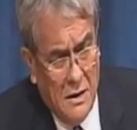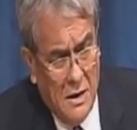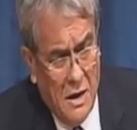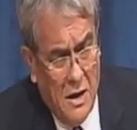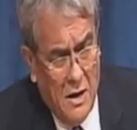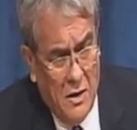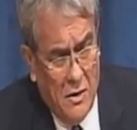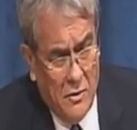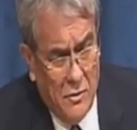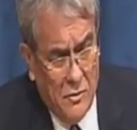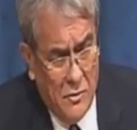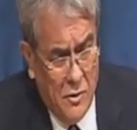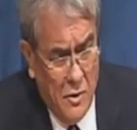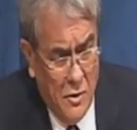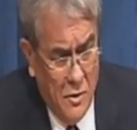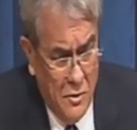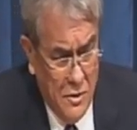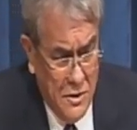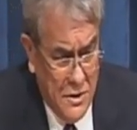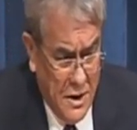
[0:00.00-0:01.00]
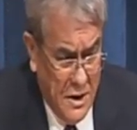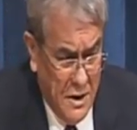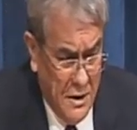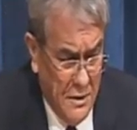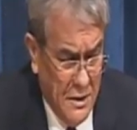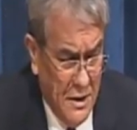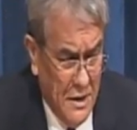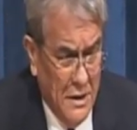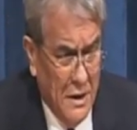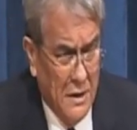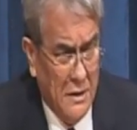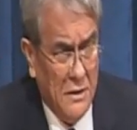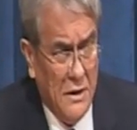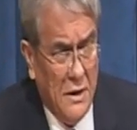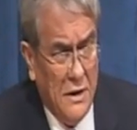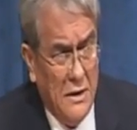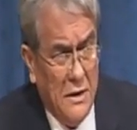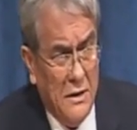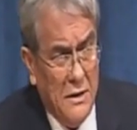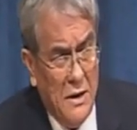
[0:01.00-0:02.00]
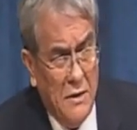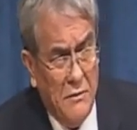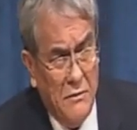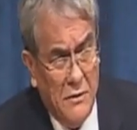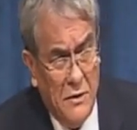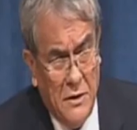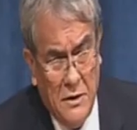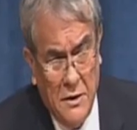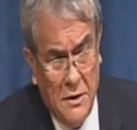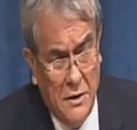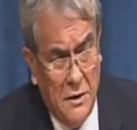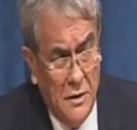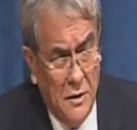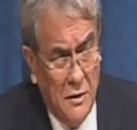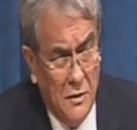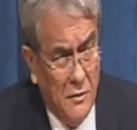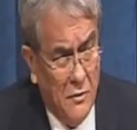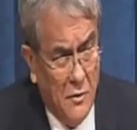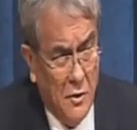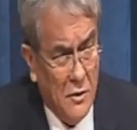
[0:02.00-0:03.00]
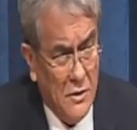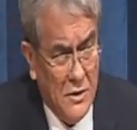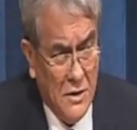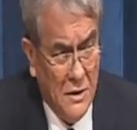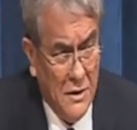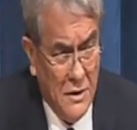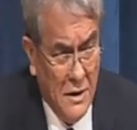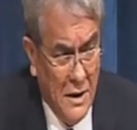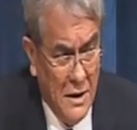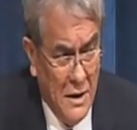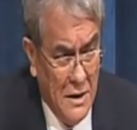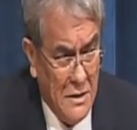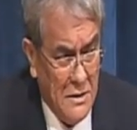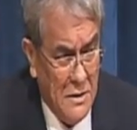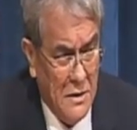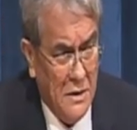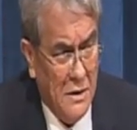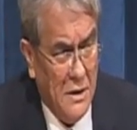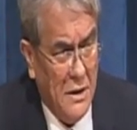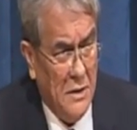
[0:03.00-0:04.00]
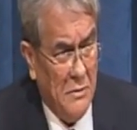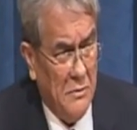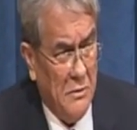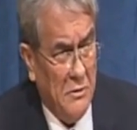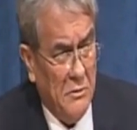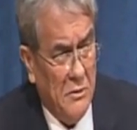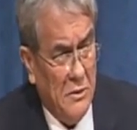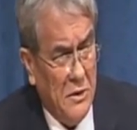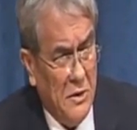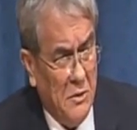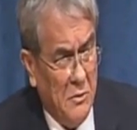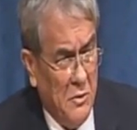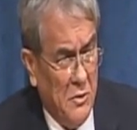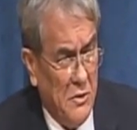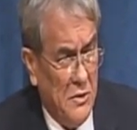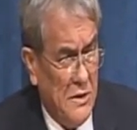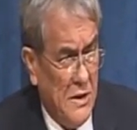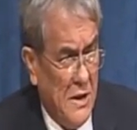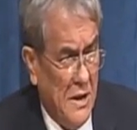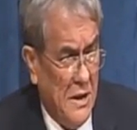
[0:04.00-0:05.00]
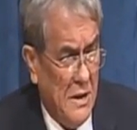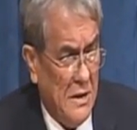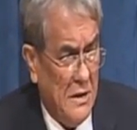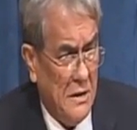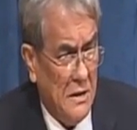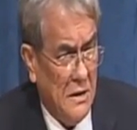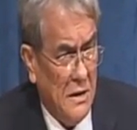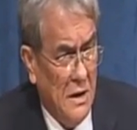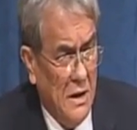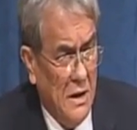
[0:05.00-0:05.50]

our roads are inundated every 14 days in keeping with the moon cycle